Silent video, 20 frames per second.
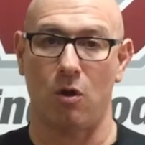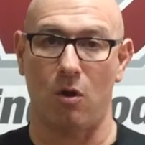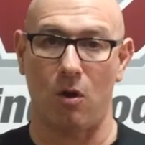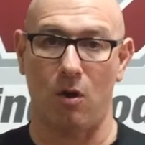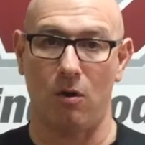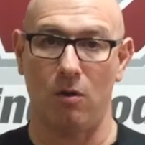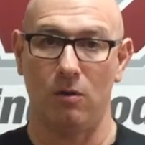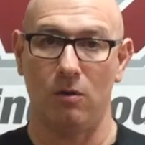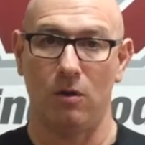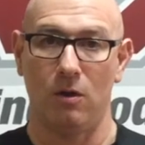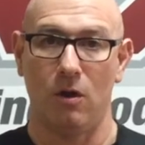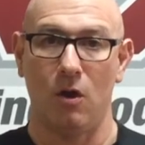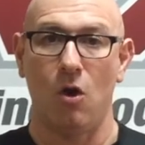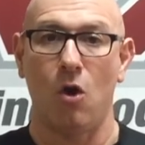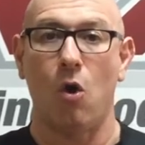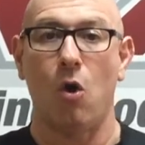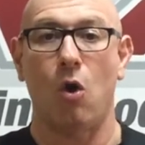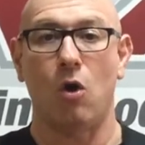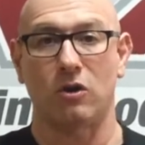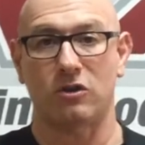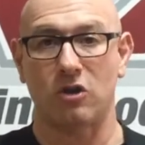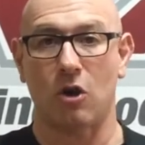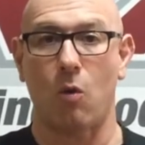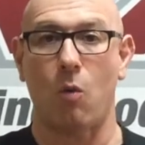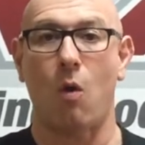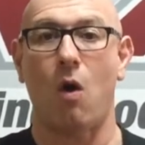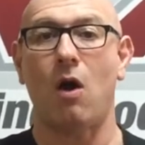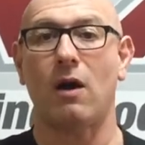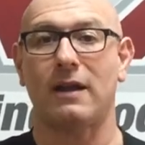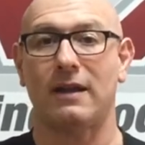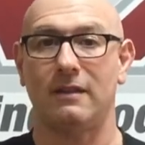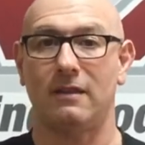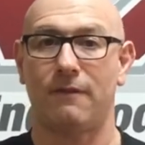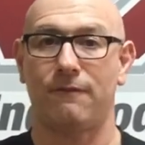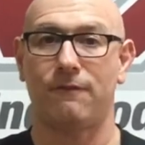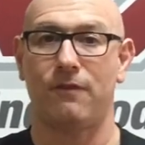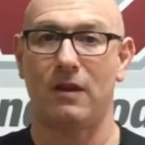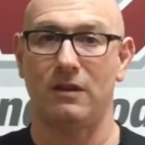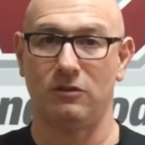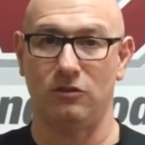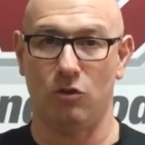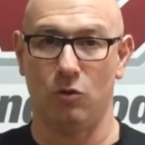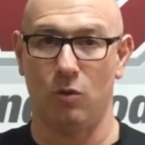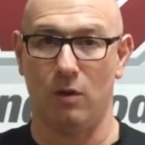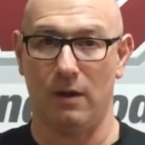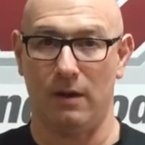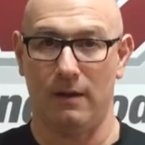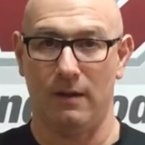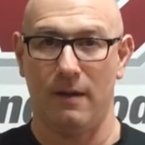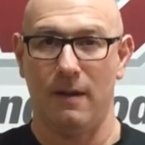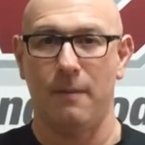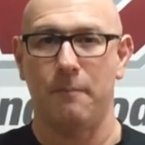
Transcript: call or to walk in the front door,